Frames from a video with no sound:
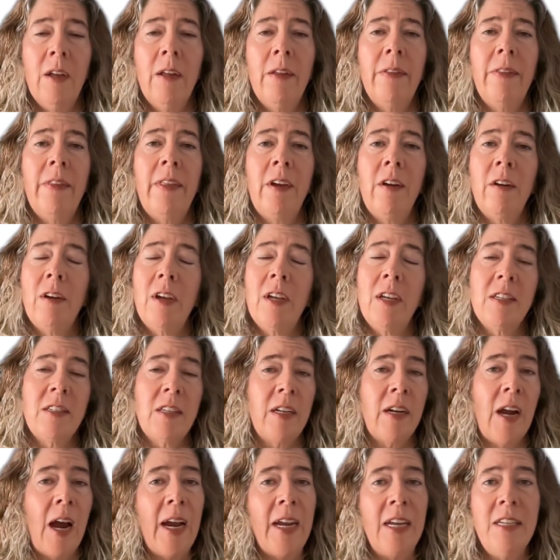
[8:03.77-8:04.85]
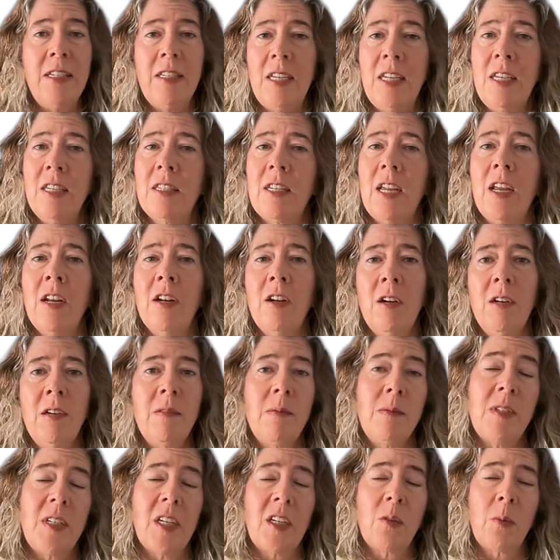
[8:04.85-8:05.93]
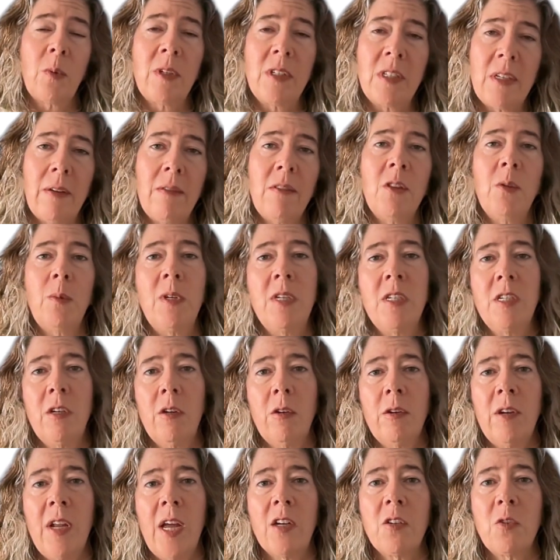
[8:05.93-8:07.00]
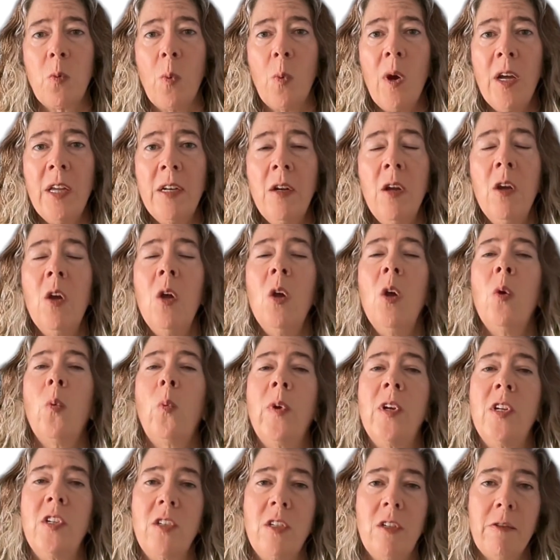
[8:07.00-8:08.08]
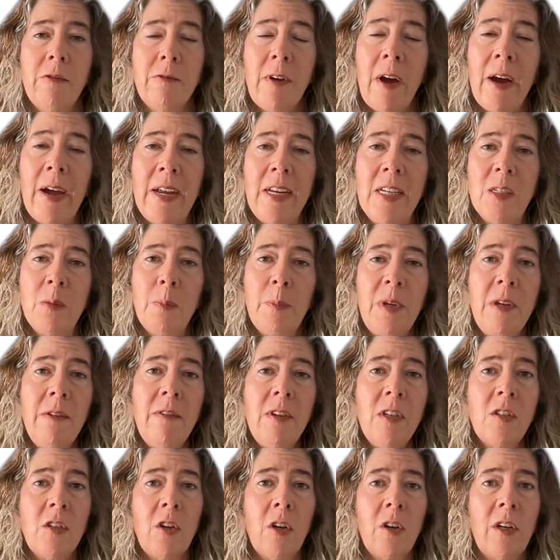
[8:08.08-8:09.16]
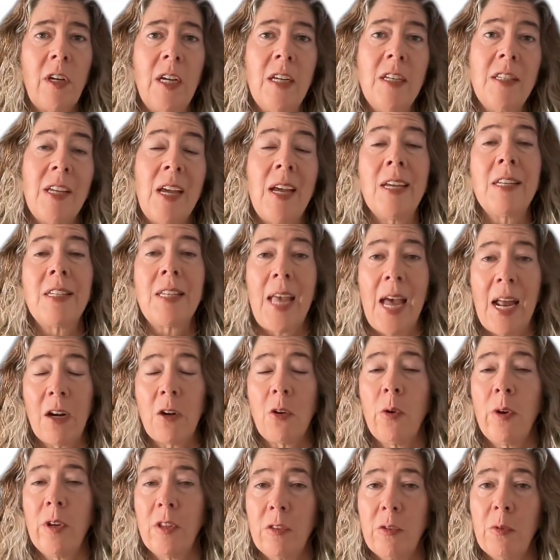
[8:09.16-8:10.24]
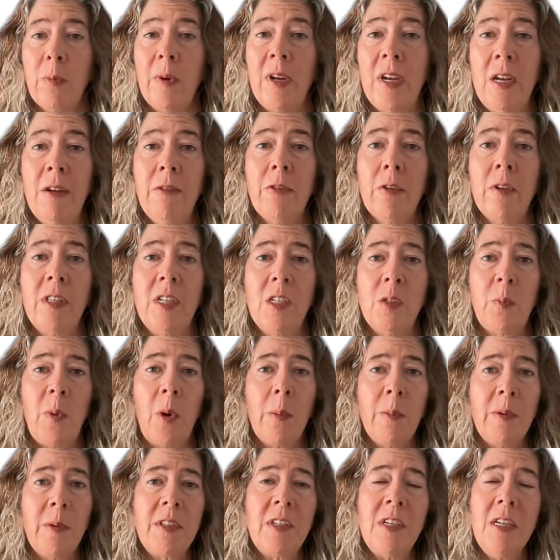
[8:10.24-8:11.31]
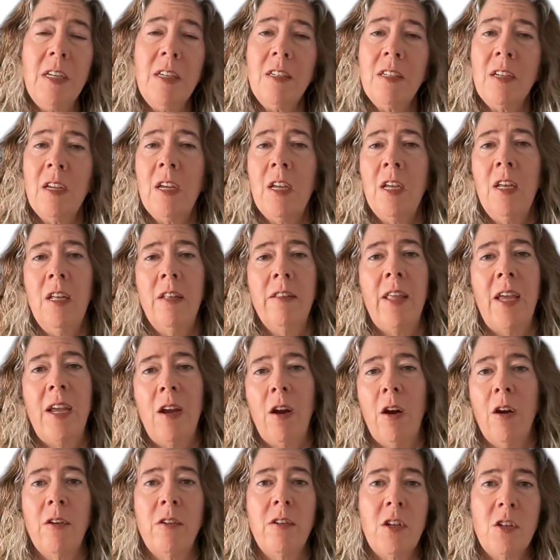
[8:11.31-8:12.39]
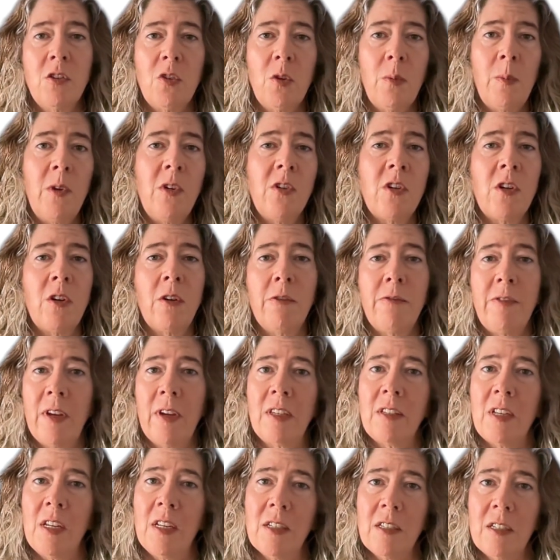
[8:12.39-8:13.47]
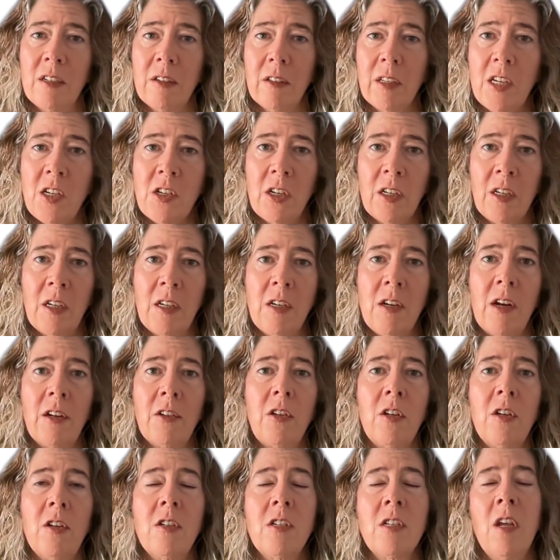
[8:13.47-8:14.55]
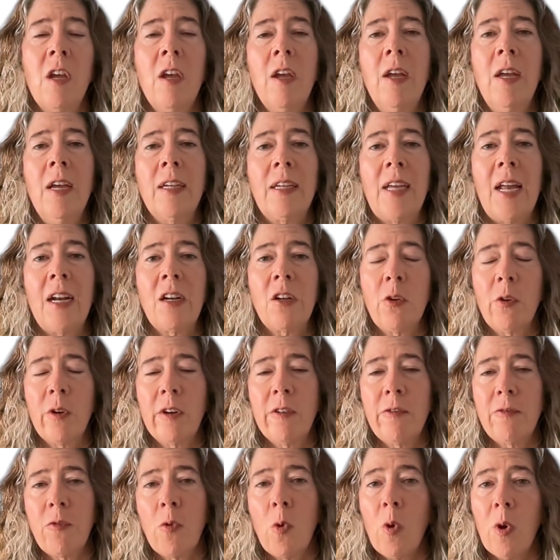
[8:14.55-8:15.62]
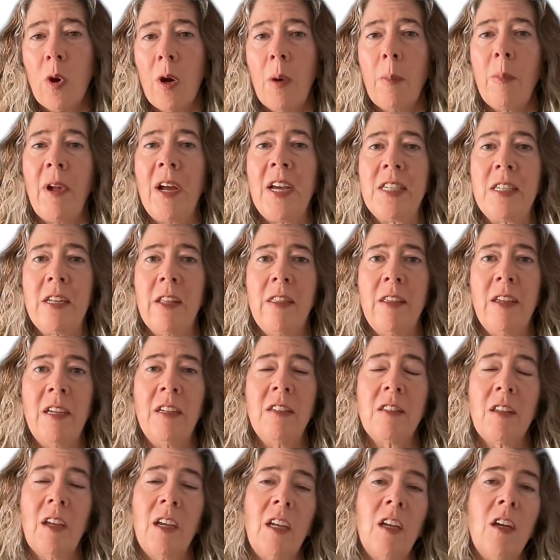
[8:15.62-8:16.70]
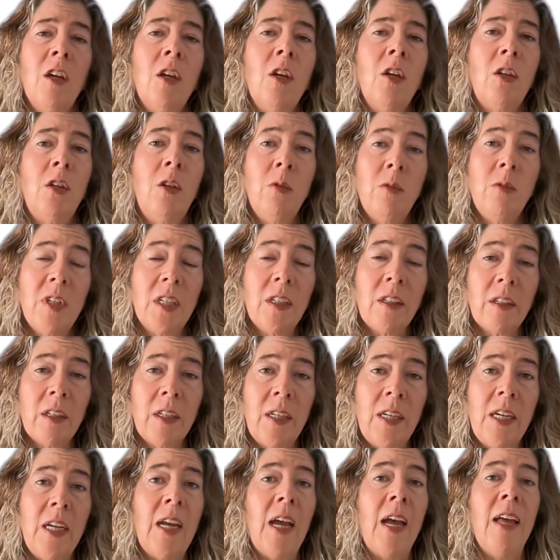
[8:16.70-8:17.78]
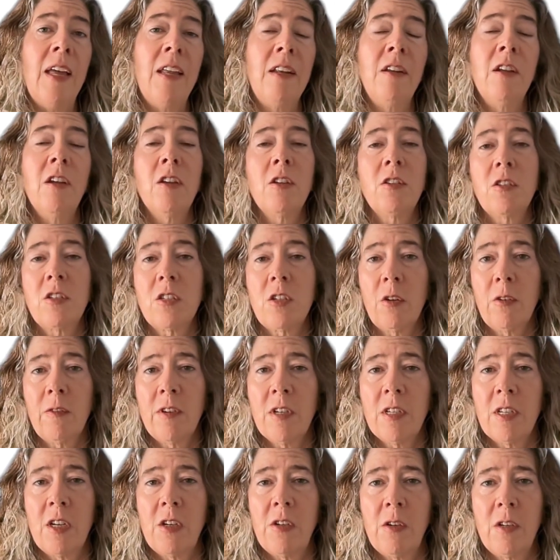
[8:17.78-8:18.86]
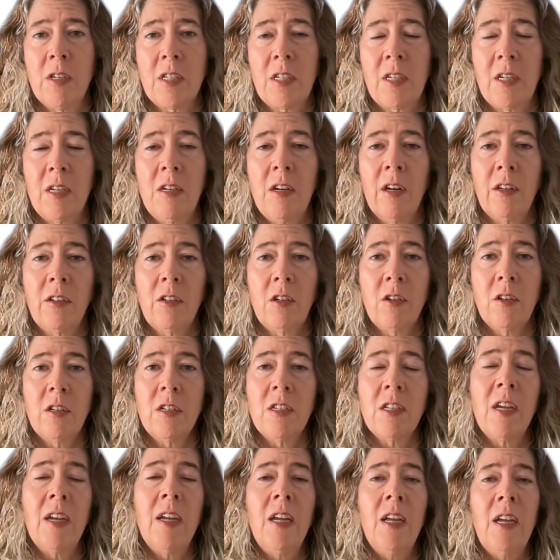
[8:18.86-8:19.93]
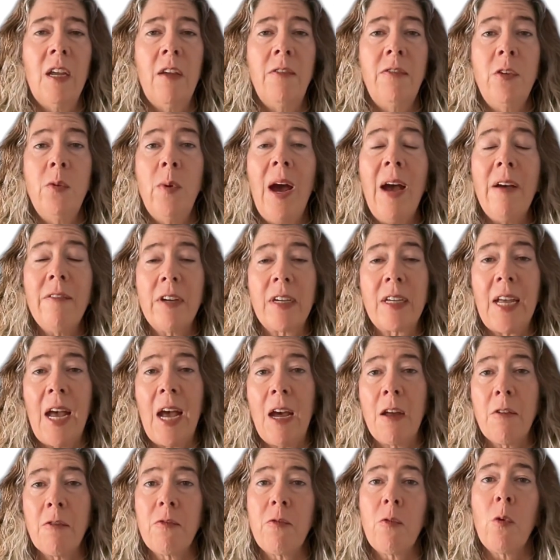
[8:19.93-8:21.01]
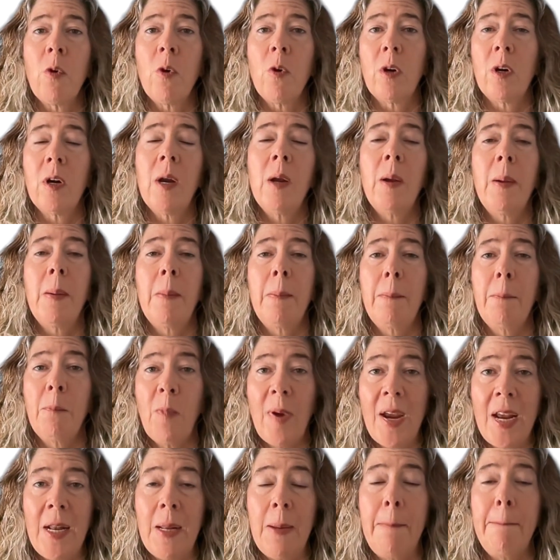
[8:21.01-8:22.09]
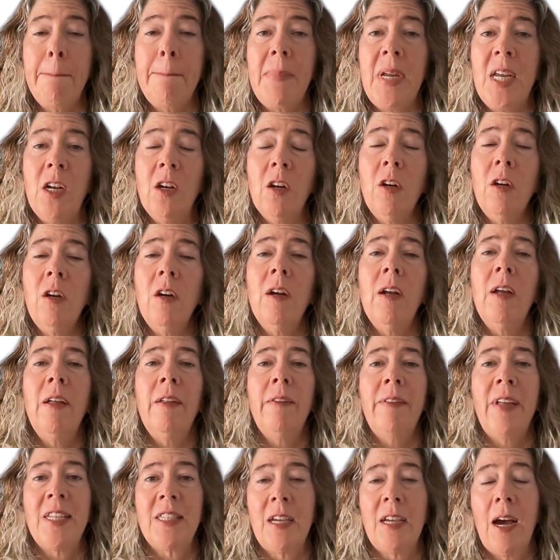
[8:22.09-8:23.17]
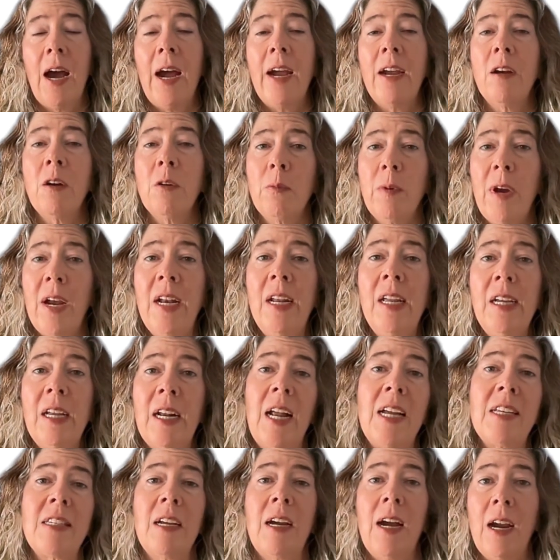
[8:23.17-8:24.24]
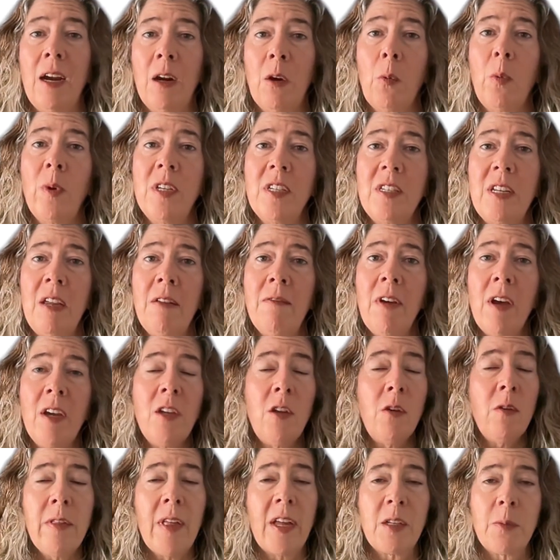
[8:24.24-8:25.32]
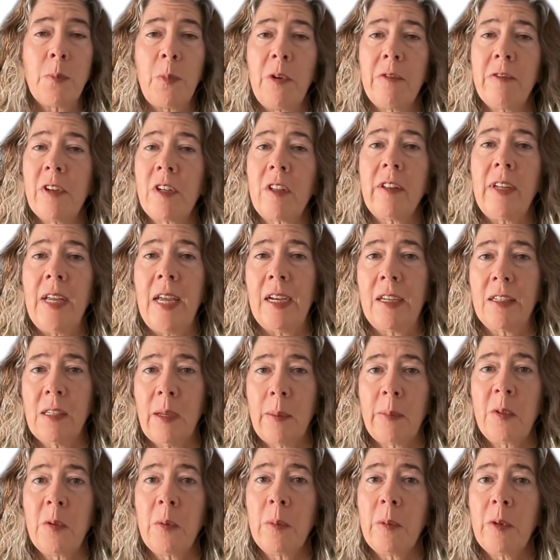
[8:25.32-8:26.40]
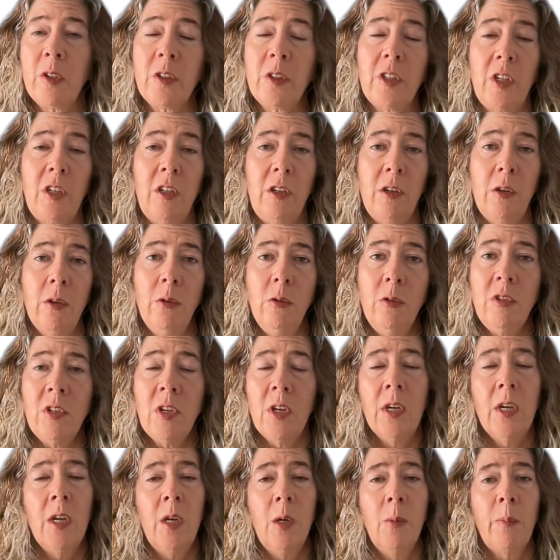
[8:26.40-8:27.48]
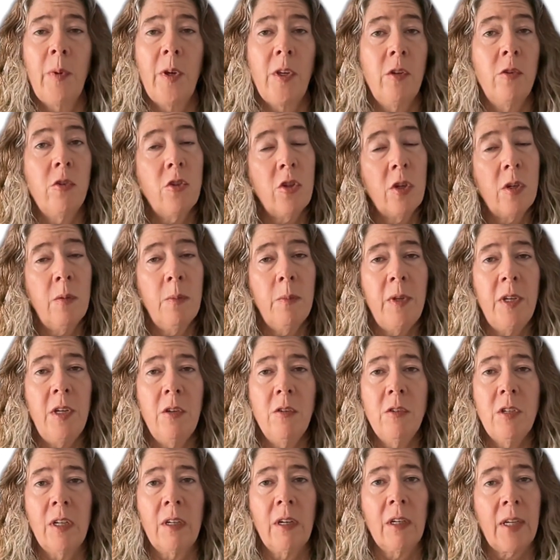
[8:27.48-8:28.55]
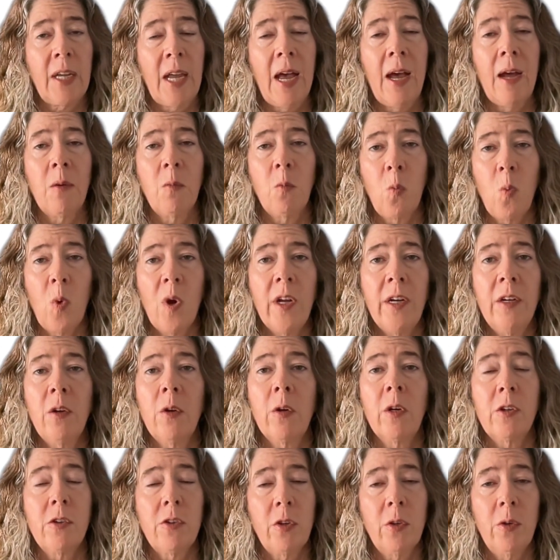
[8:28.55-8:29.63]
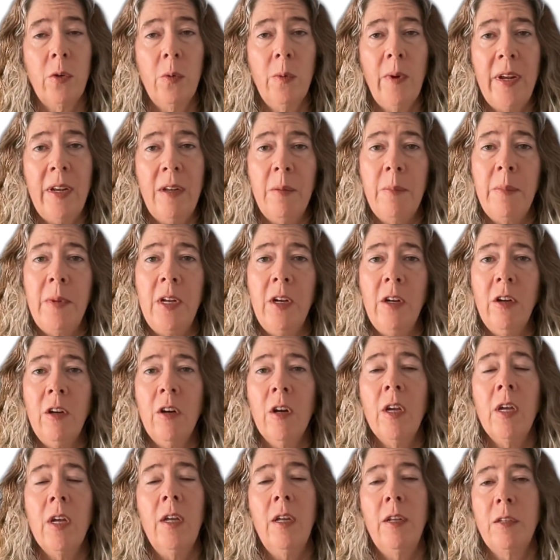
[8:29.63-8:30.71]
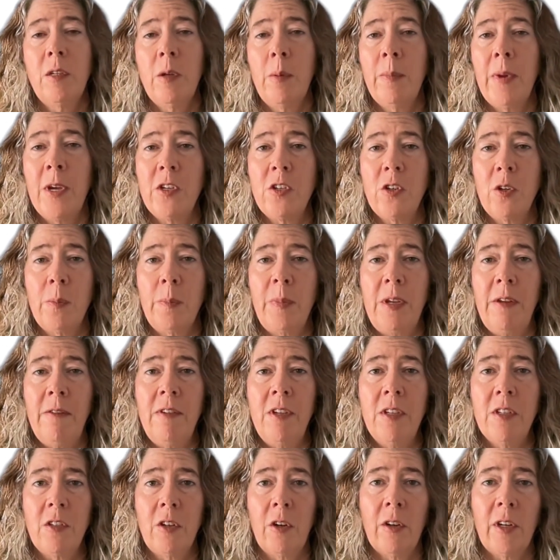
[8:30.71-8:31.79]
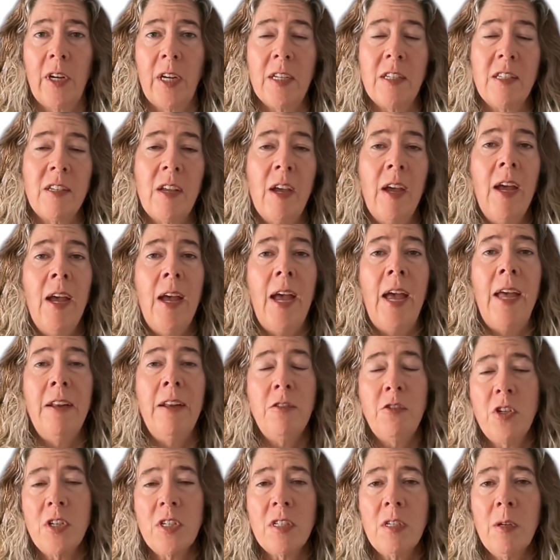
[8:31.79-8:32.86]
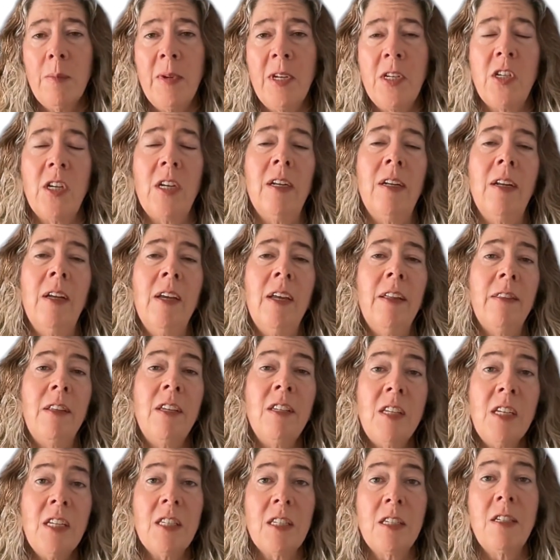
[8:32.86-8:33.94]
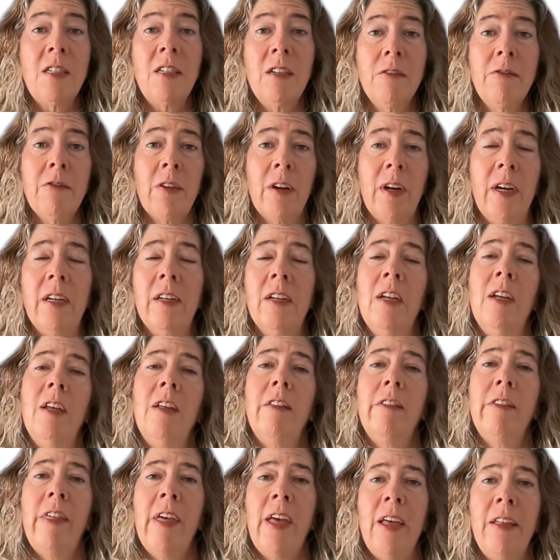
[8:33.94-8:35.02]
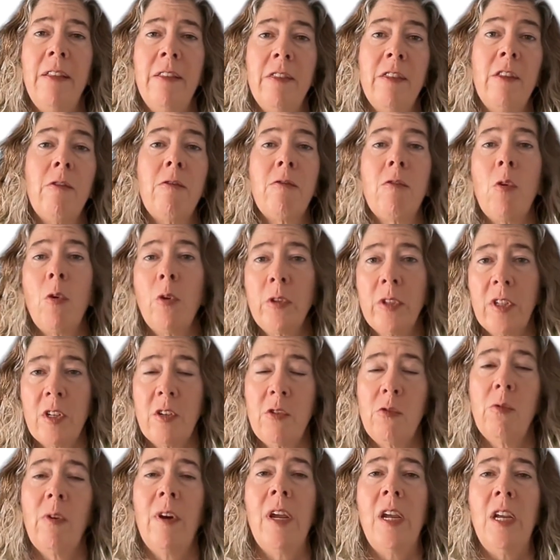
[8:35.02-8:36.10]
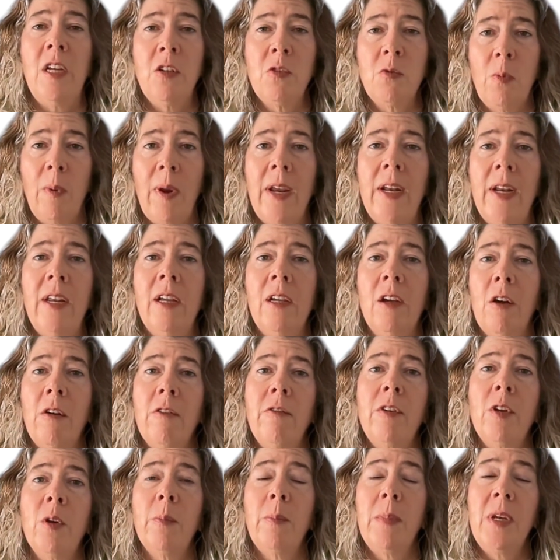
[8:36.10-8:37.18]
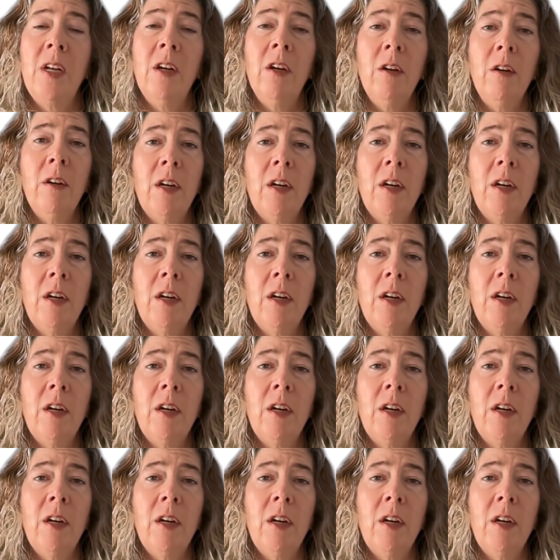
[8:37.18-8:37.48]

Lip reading: There is an IEC standard 61730-1, which defines PV circuits as category 3 for these purposes. They are distribution or fixed installation conductors. Category 4 applies to things like utility and service entrance conductors. If you have a CAT 4 rated meter, that's a higher rating, it has a higher withstand value, that's perfectly acceptable to use, but you shouldn't be using a CAT 1 or 2 rated meter to measure PV circuits. And just to mention, this is different than the voltage range rating of your meter.